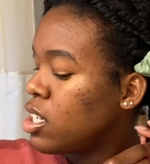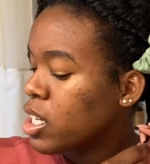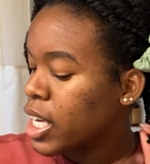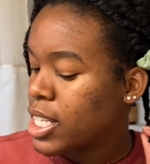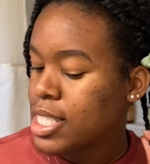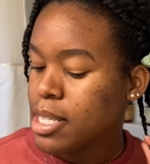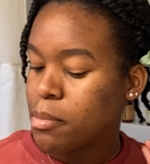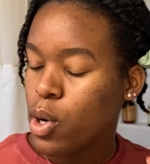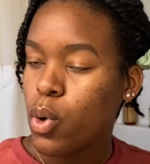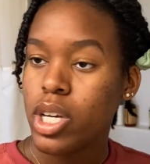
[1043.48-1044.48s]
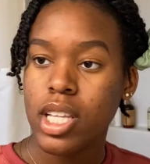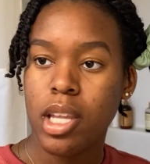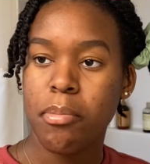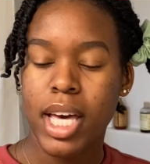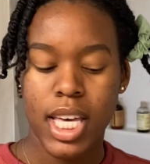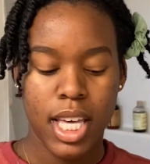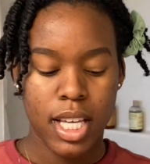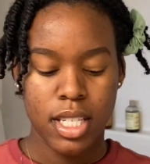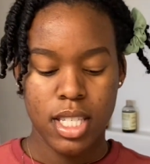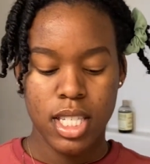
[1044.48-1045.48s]
Get some oil on my
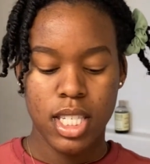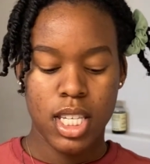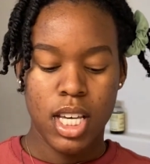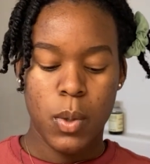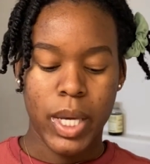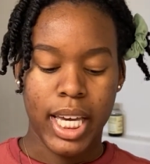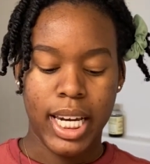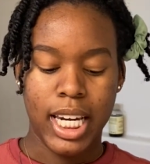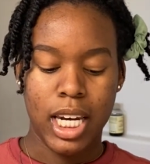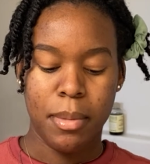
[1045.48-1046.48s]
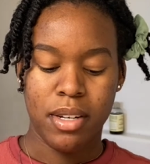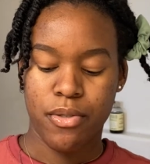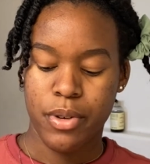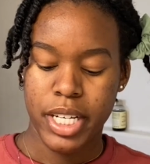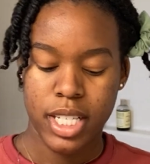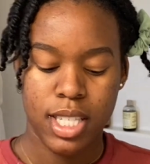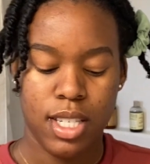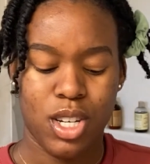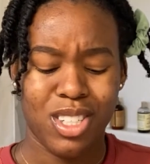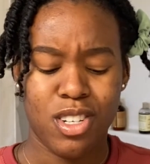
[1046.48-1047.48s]
hands. Like a limited frizz.
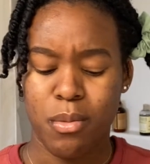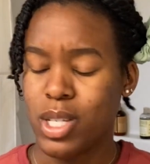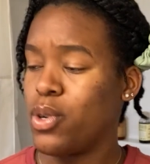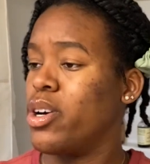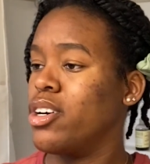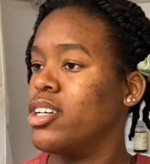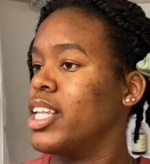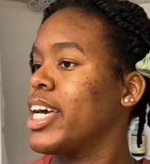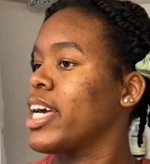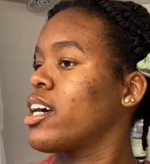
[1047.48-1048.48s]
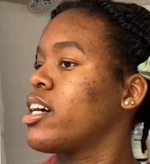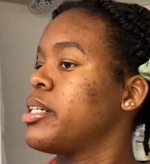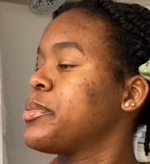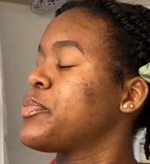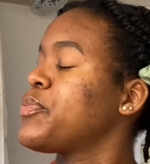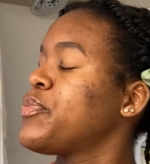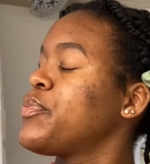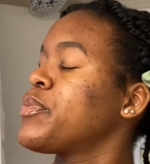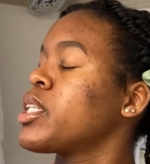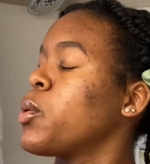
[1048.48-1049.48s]
Not too much oil, like,
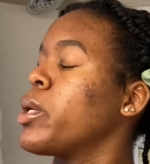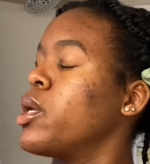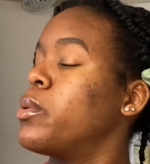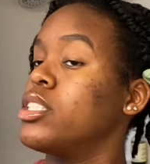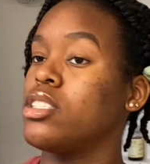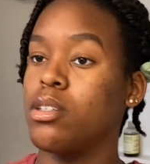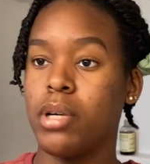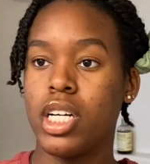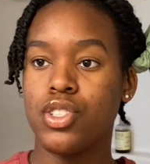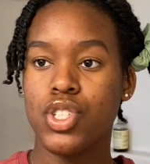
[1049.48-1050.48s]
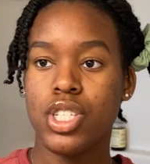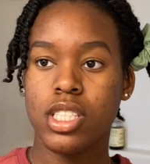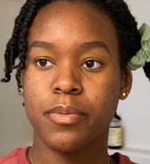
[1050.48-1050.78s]
you don't want too much.